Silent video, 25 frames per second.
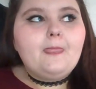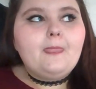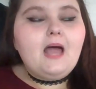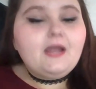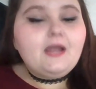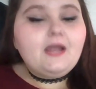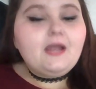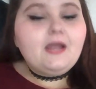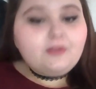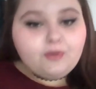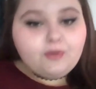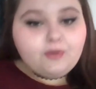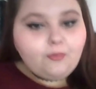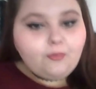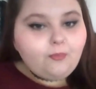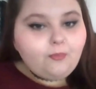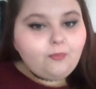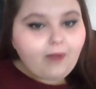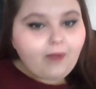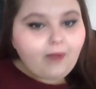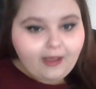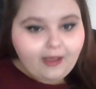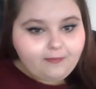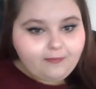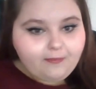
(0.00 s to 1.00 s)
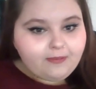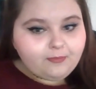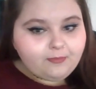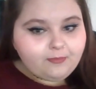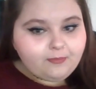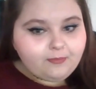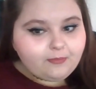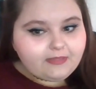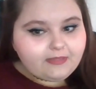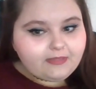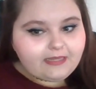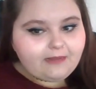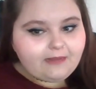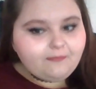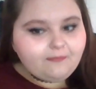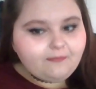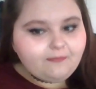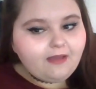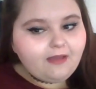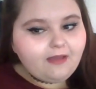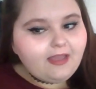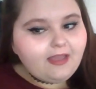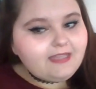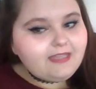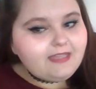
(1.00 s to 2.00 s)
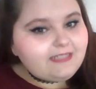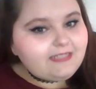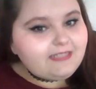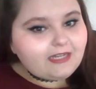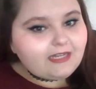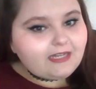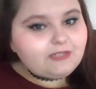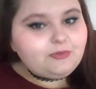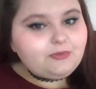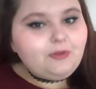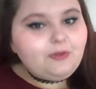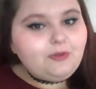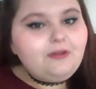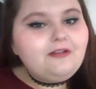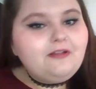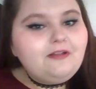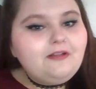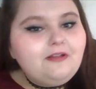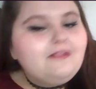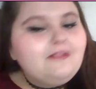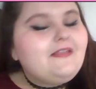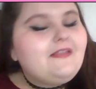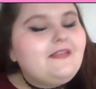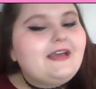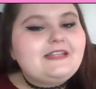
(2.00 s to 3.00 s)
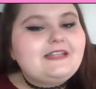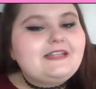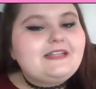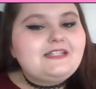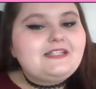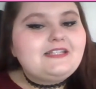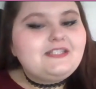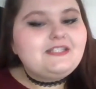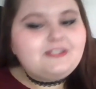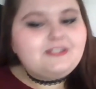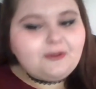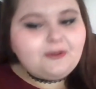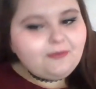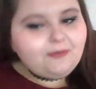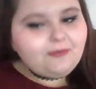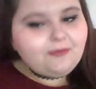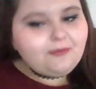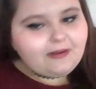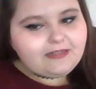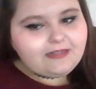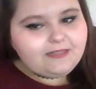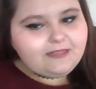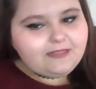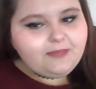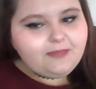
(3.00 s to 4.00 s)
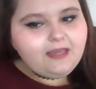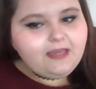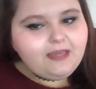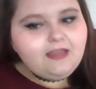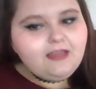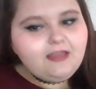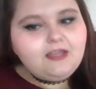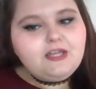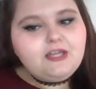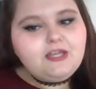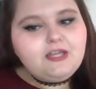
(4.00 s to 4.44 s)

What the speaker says: don't know why people would think I'm asexual. Like, that's so weird to me.